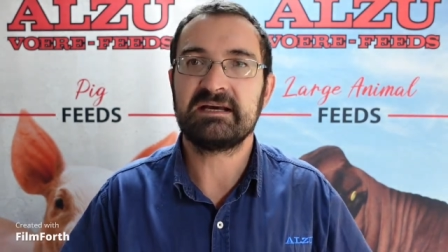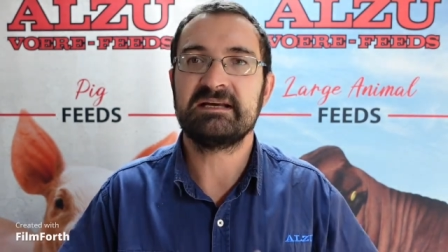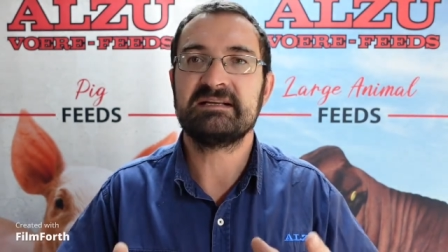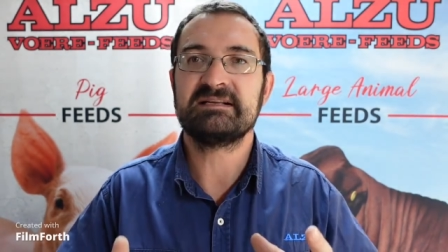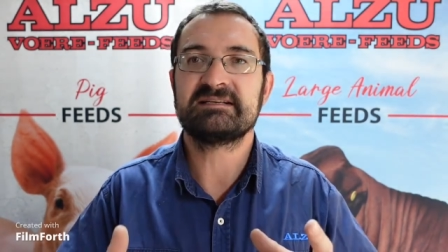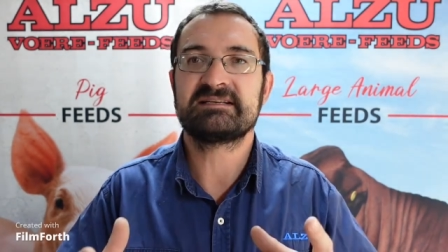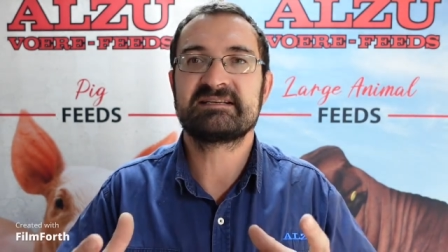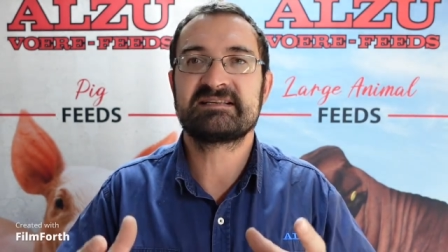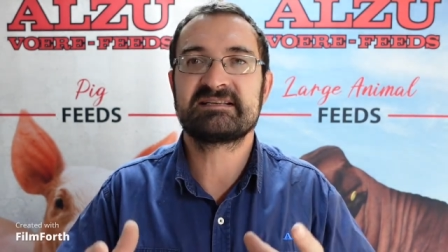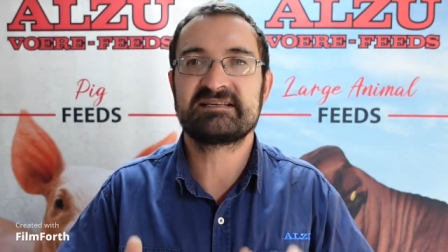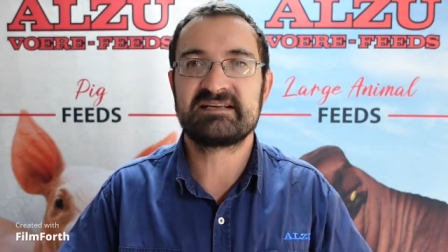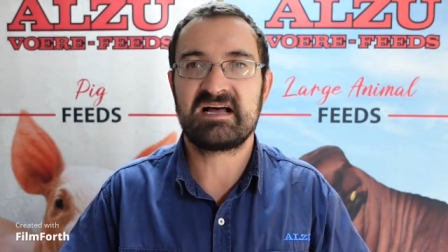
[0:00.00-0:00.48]

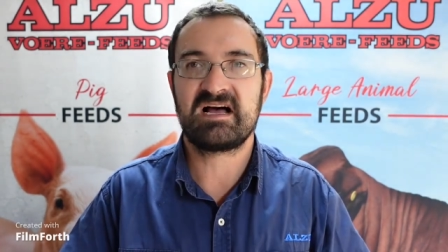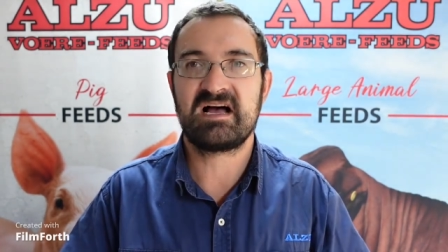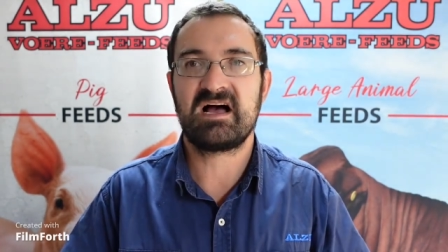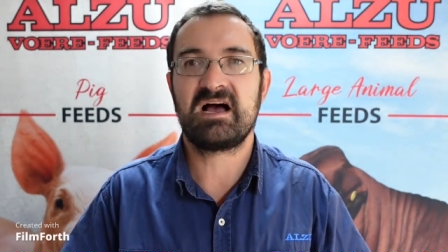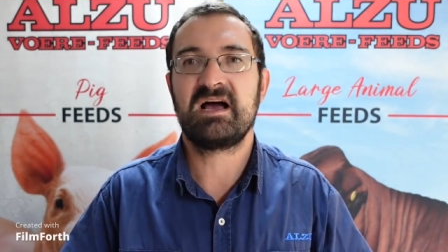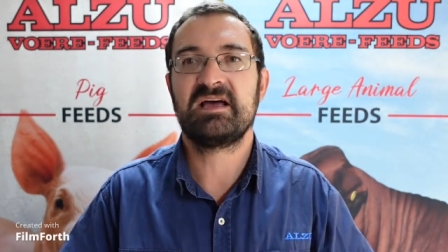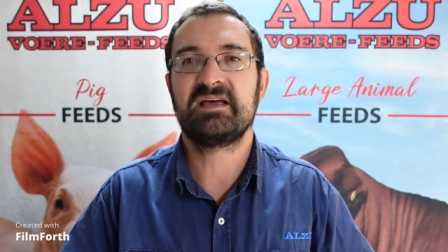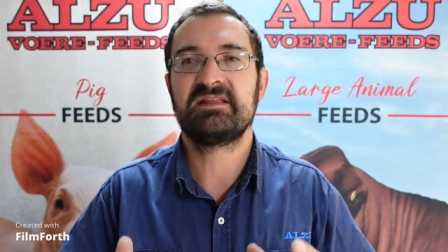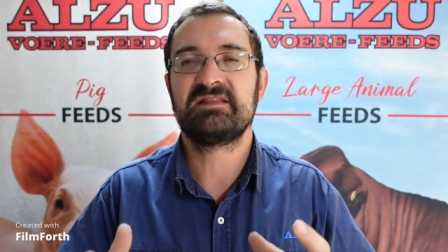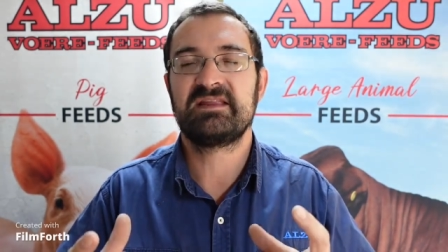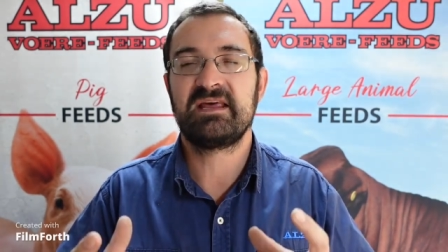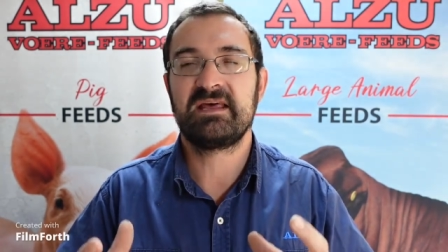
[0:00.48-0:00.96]

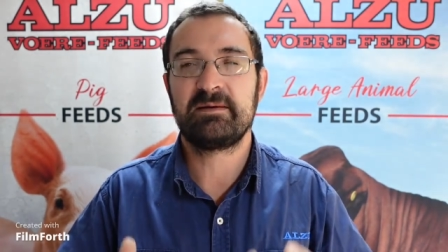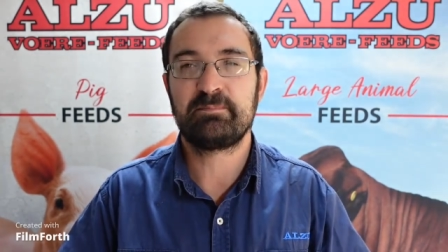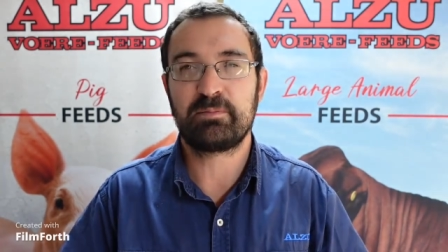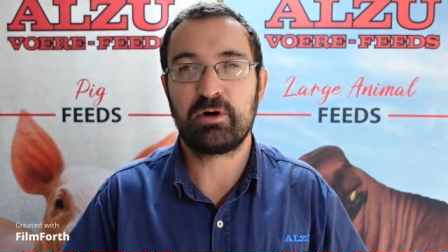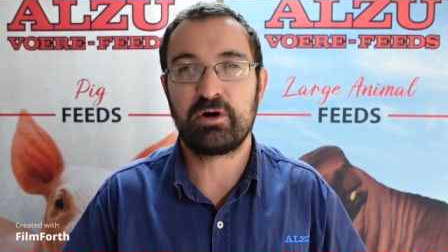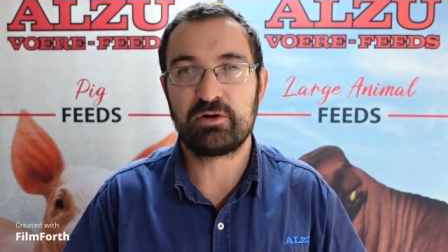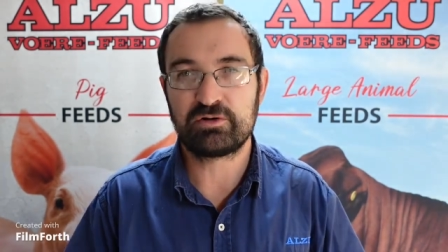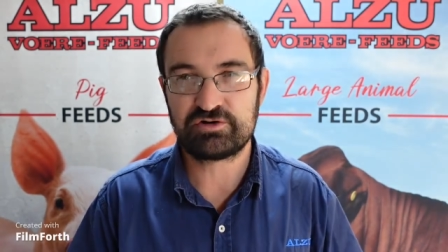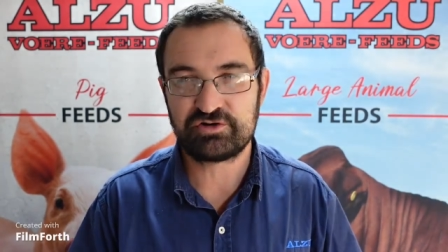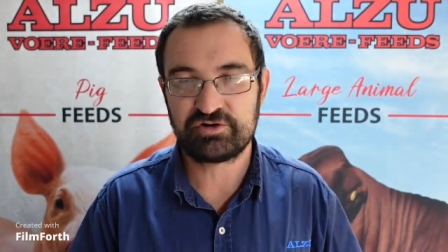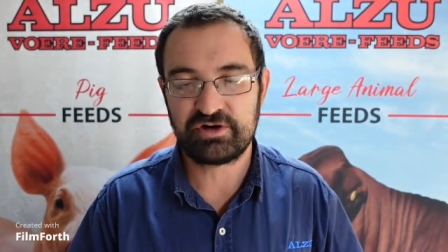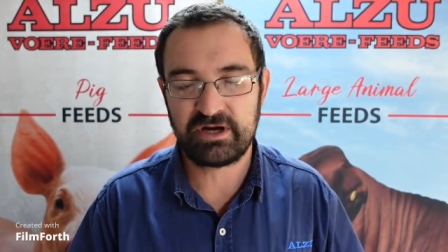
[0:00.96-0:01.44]
inside their
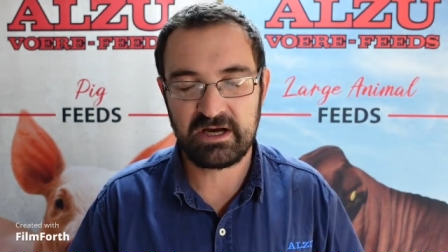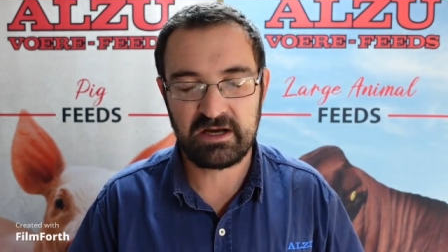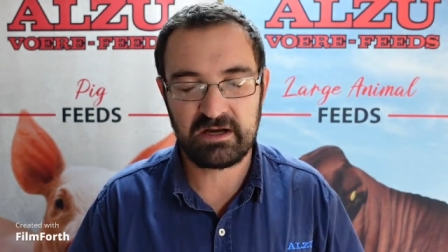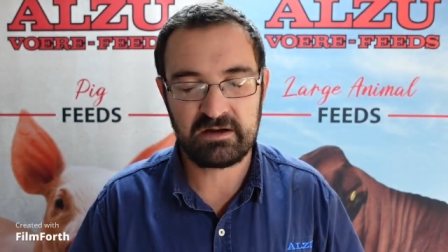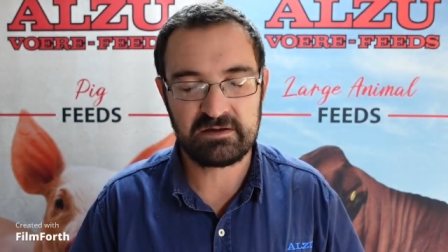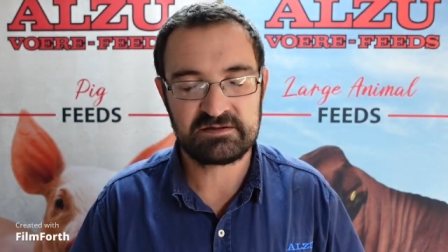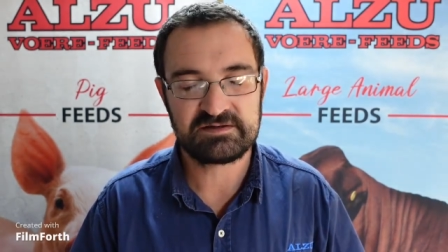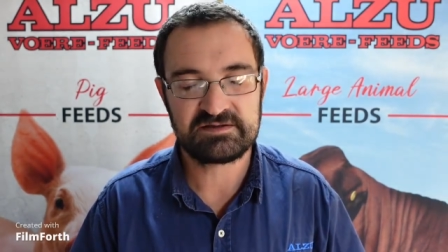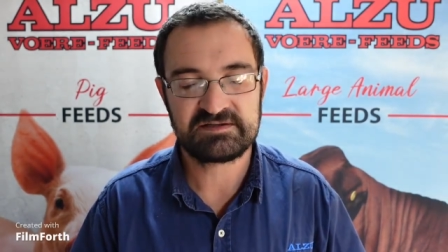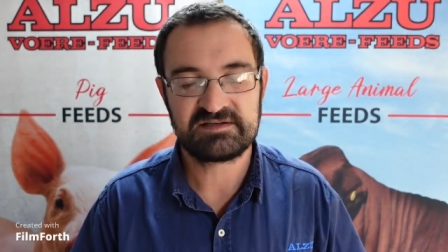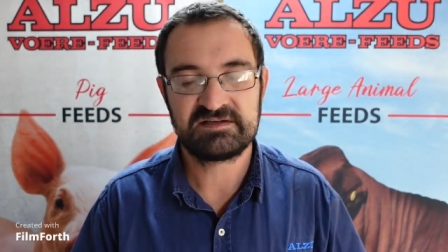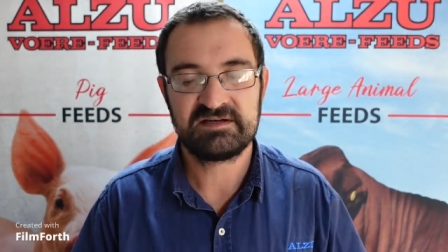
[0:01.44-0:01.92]
poultry
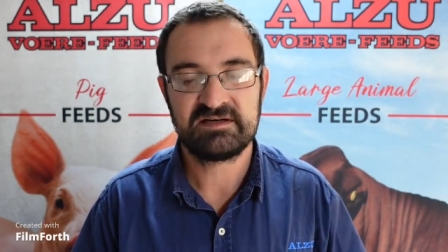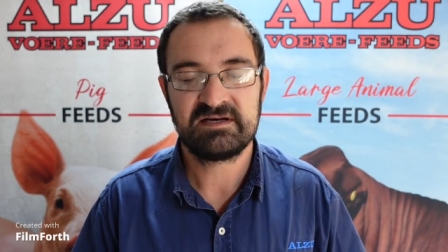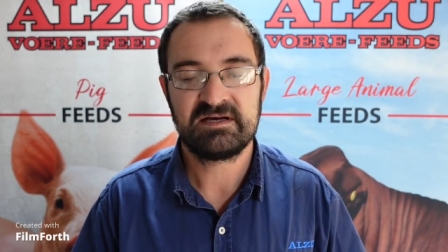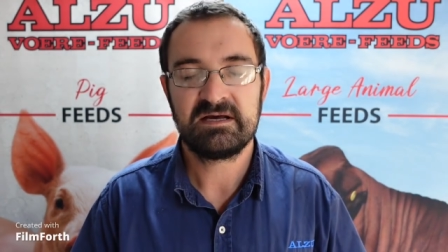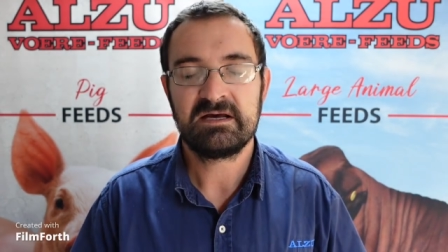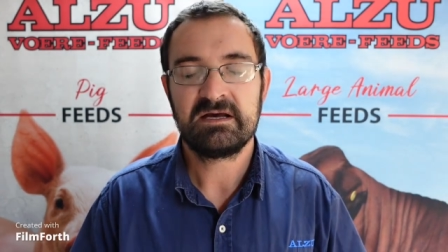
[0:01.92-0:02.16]
house.